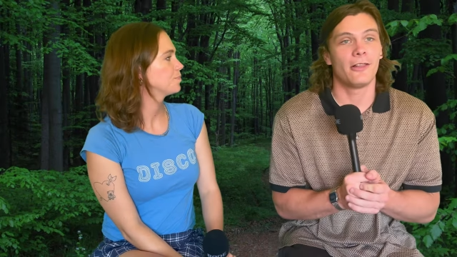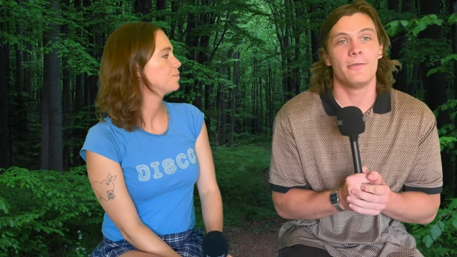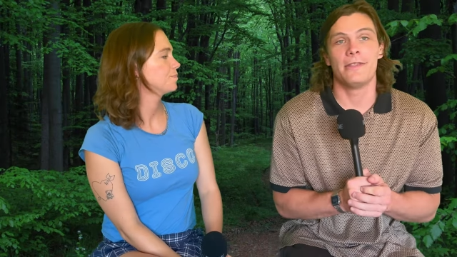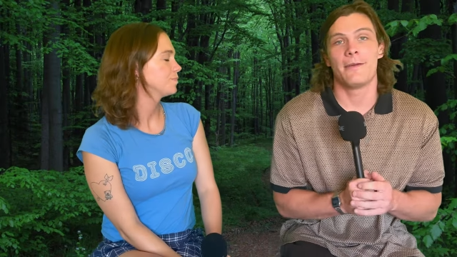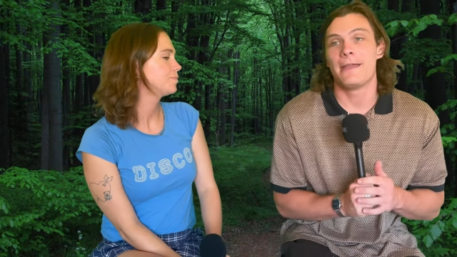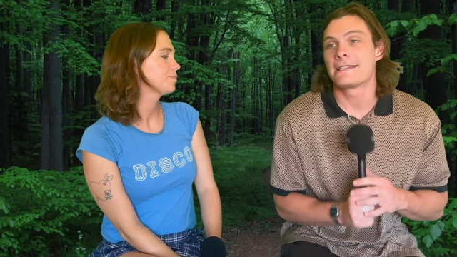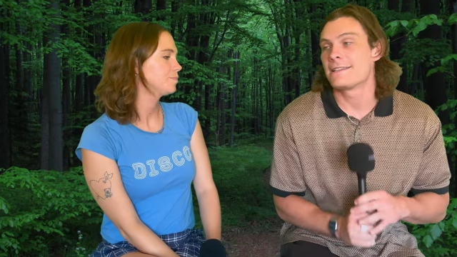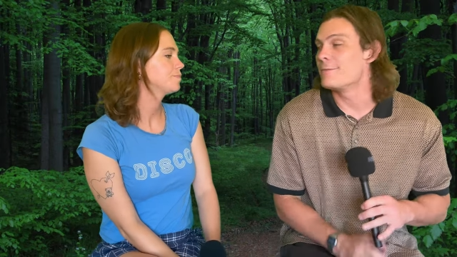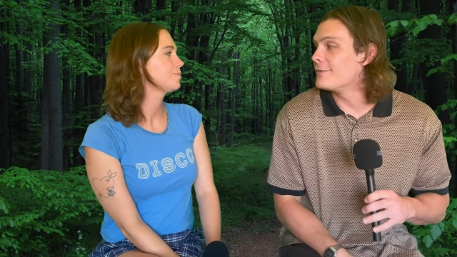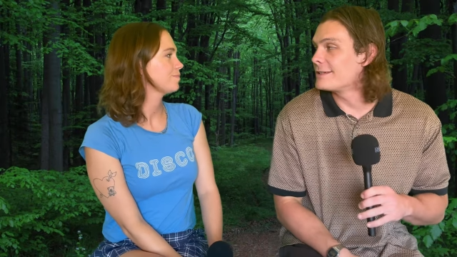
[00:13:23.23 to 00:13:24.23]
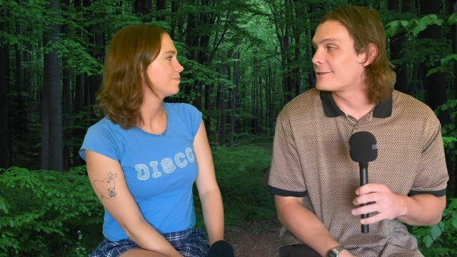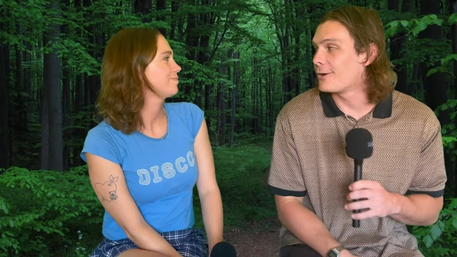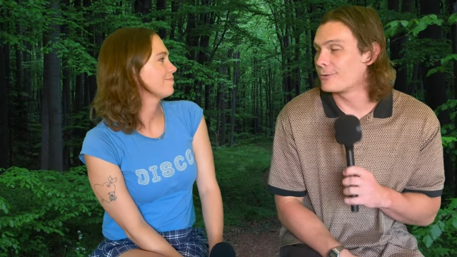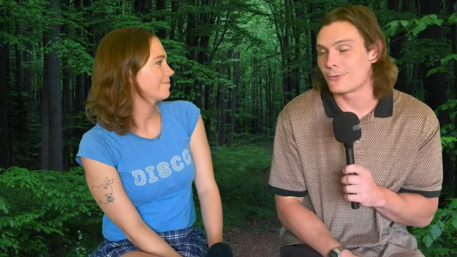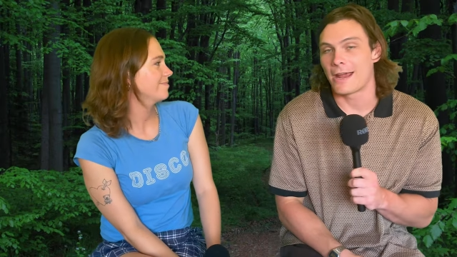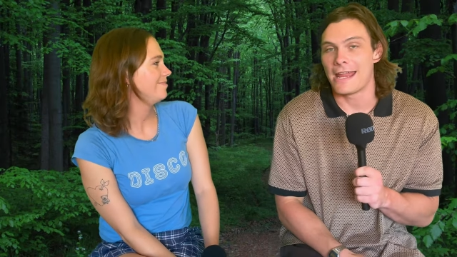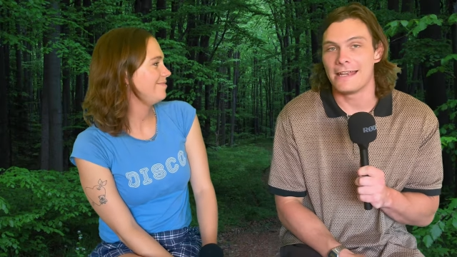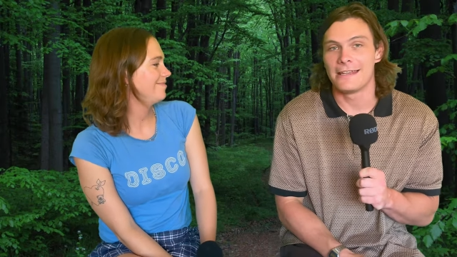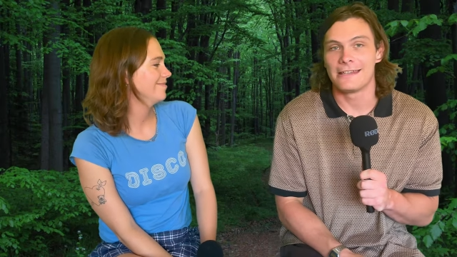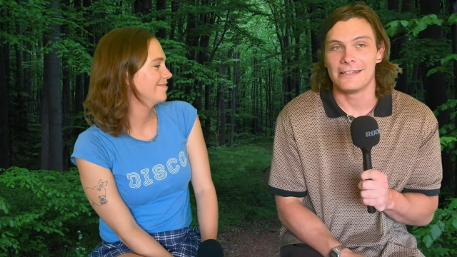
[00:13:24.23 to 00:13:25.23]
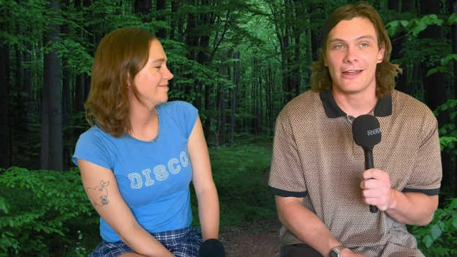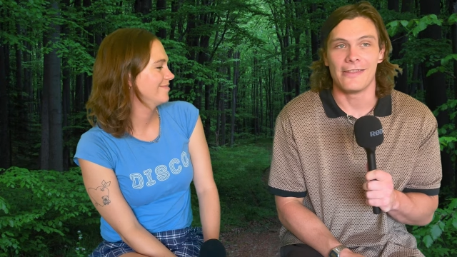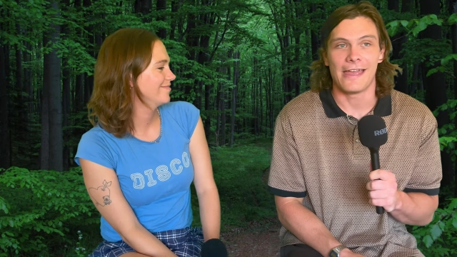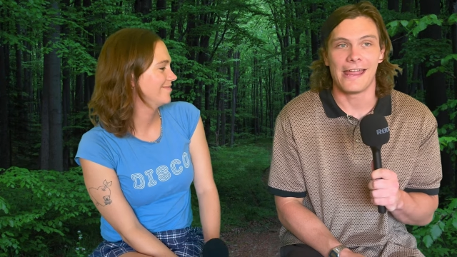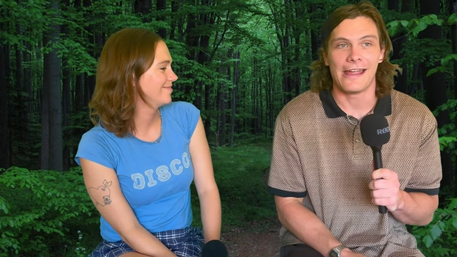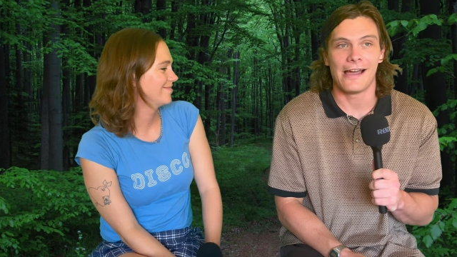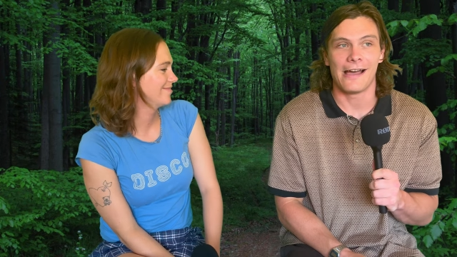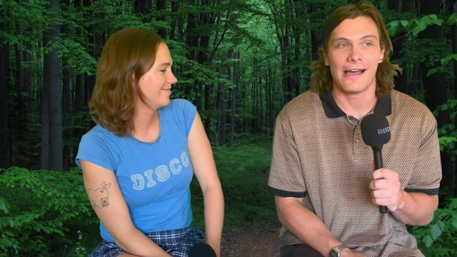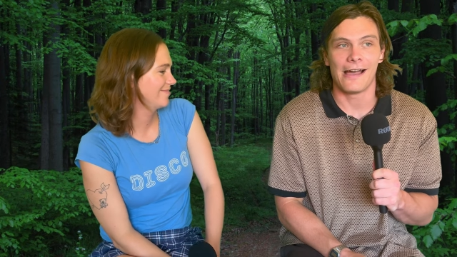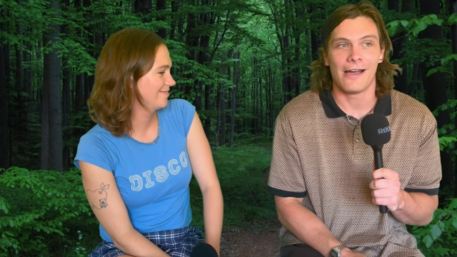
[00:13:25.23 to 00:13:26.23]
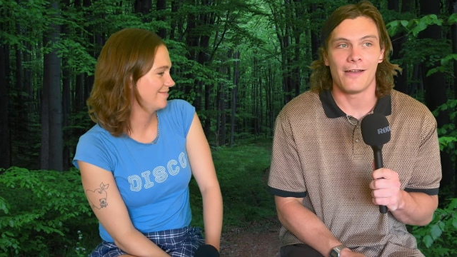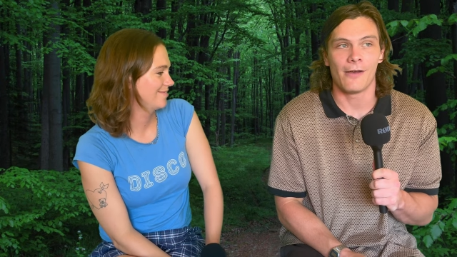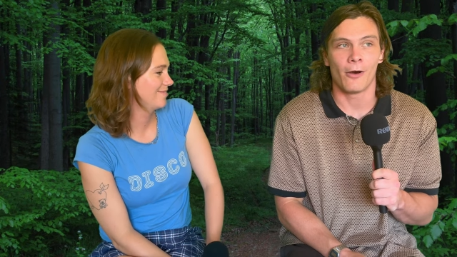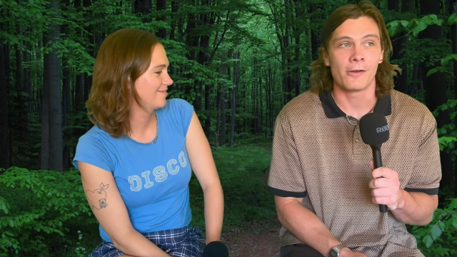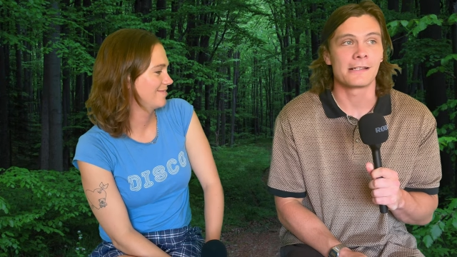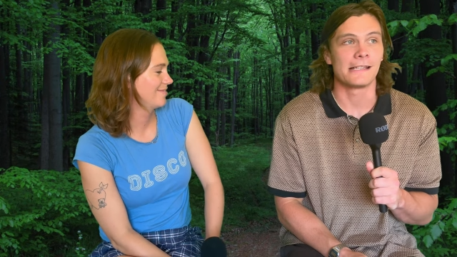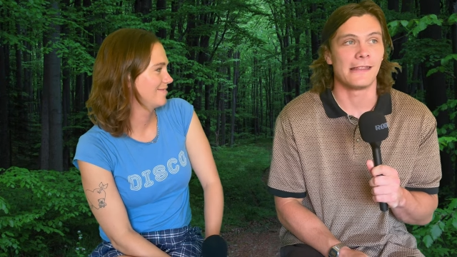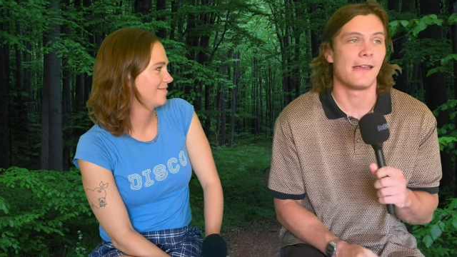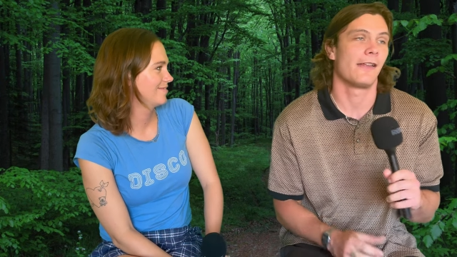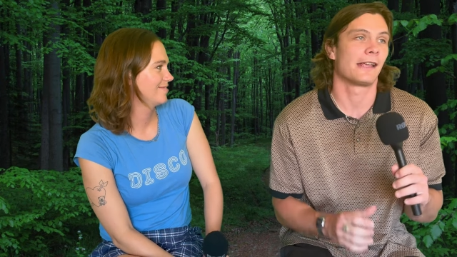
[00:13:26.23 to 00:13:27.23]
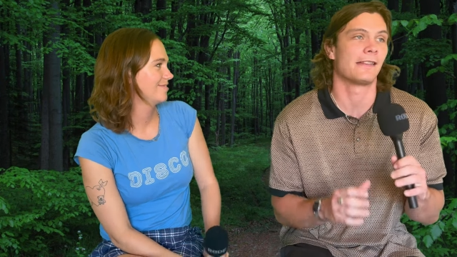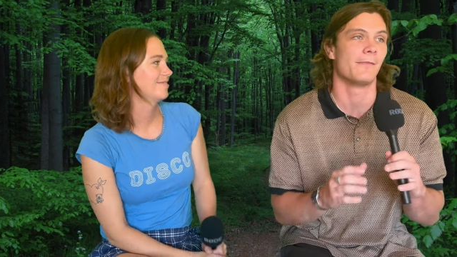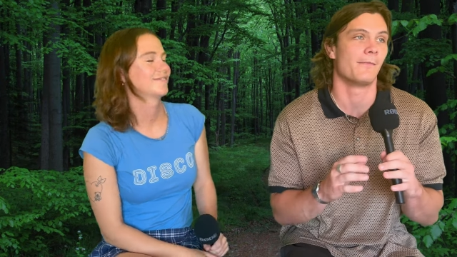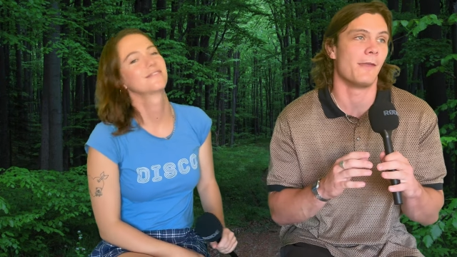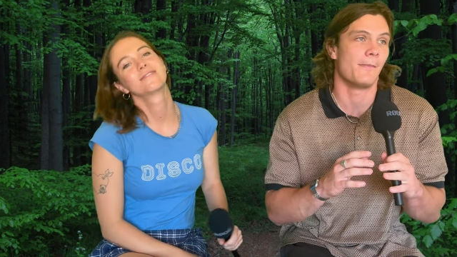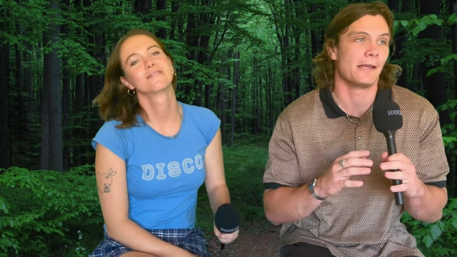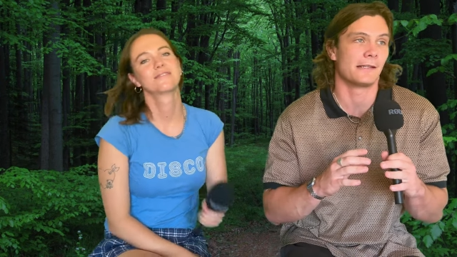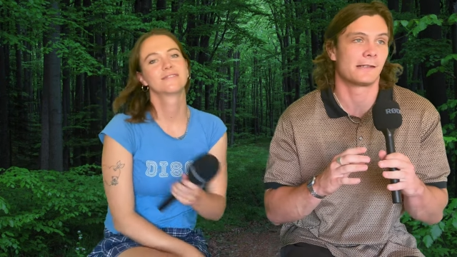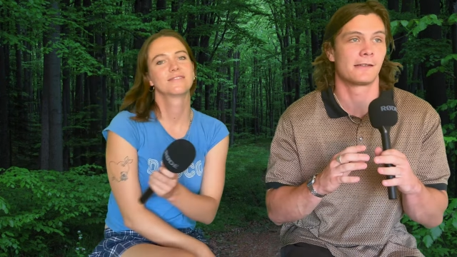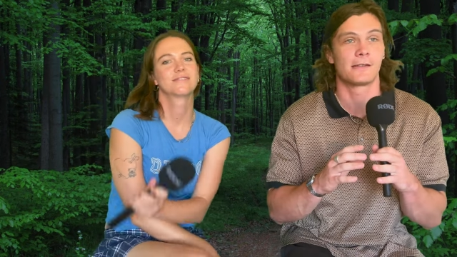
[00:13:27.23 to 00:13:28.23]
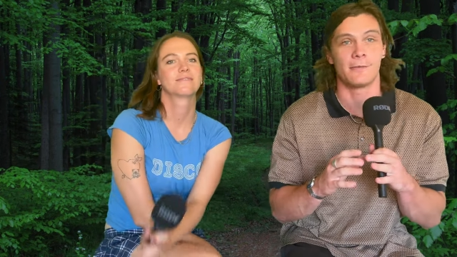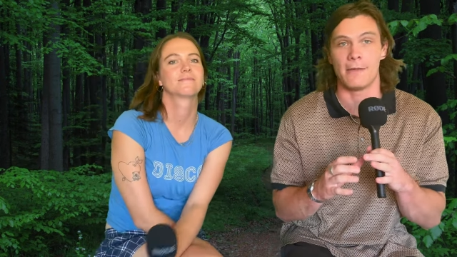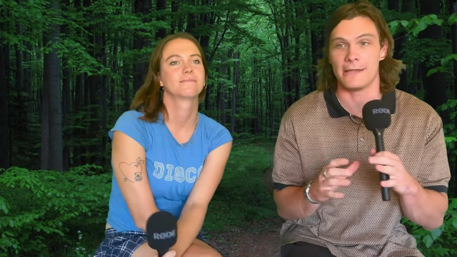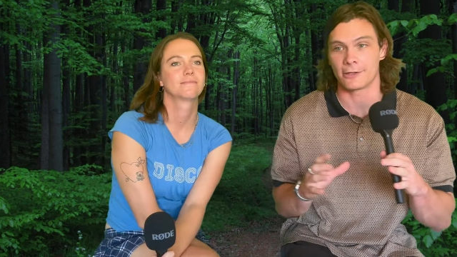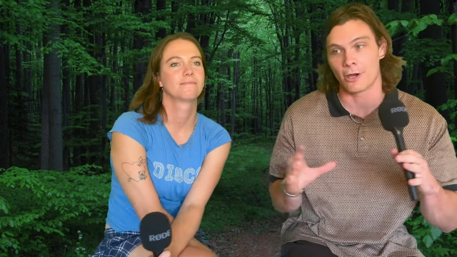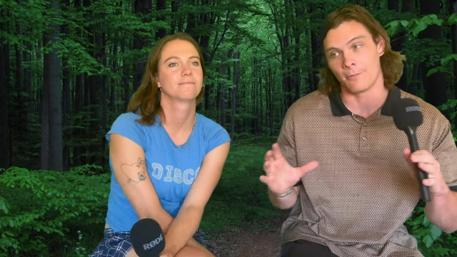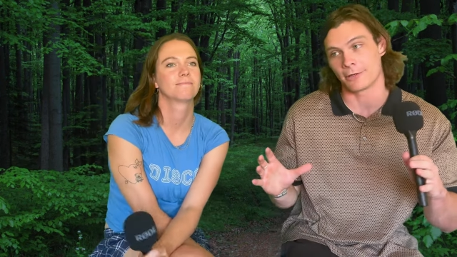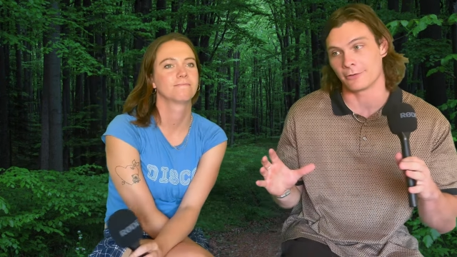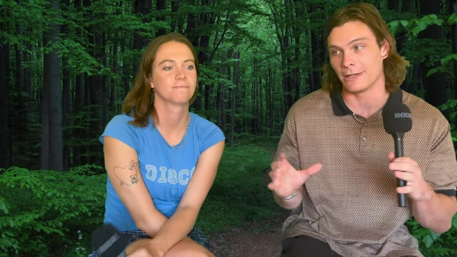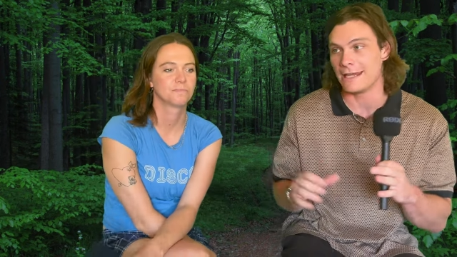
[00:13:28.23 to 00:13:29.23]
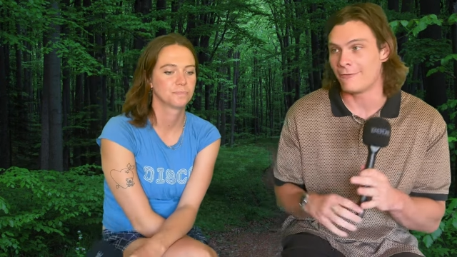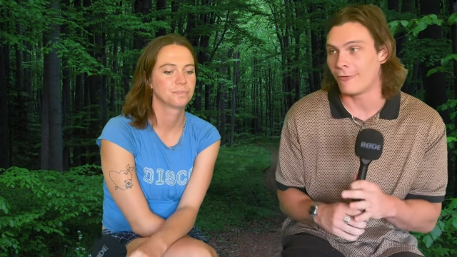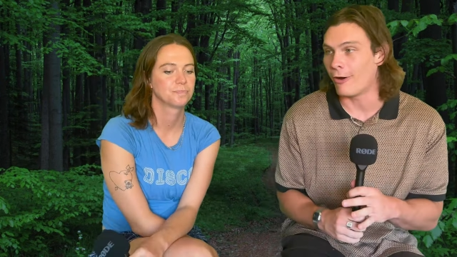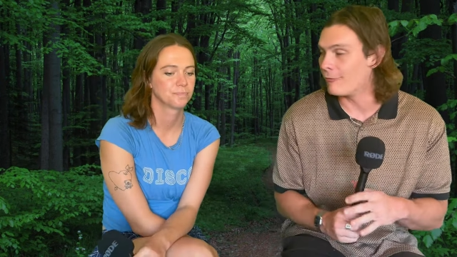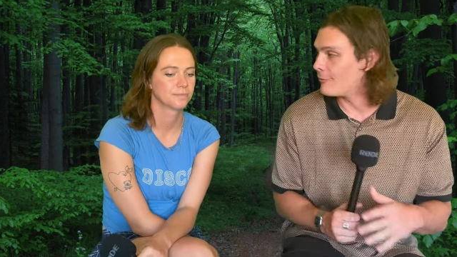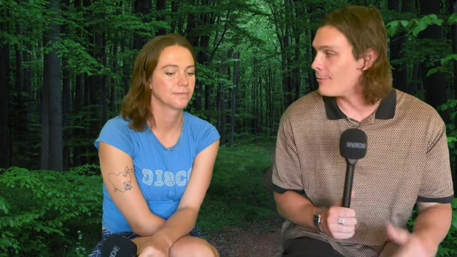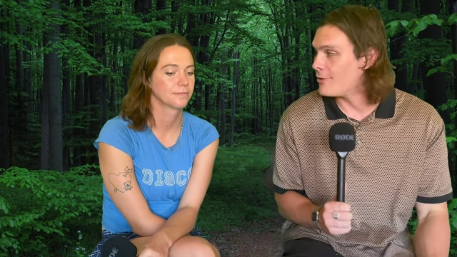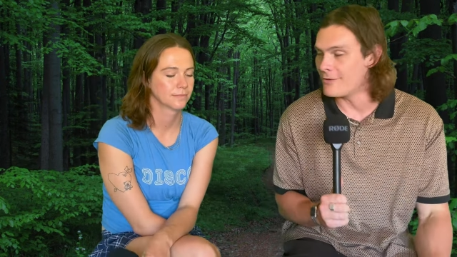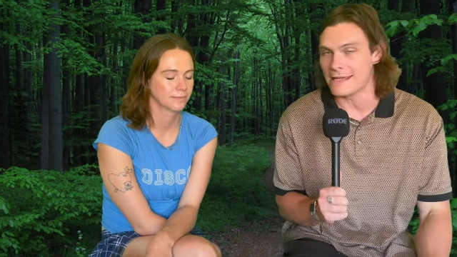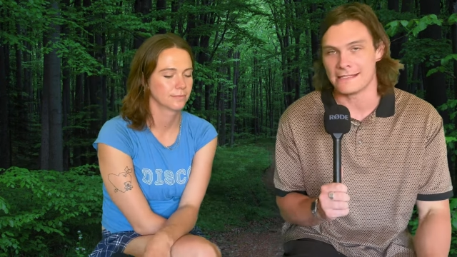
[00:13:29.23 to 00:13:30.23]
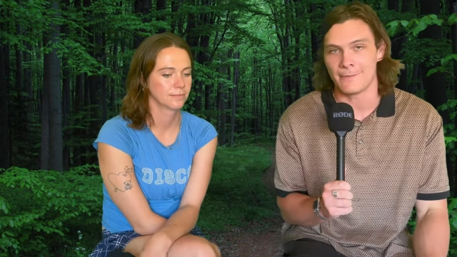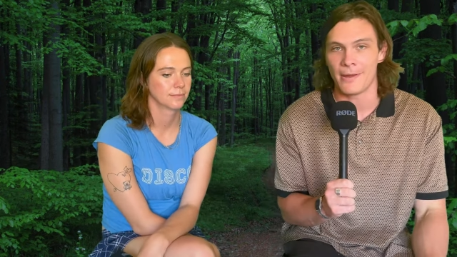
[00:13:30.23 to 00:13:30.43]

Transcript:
Speaker 1: element that makes this movie so great, you know, they, honestly, they're like the, the biggest, to me, the comic relief of the movie is the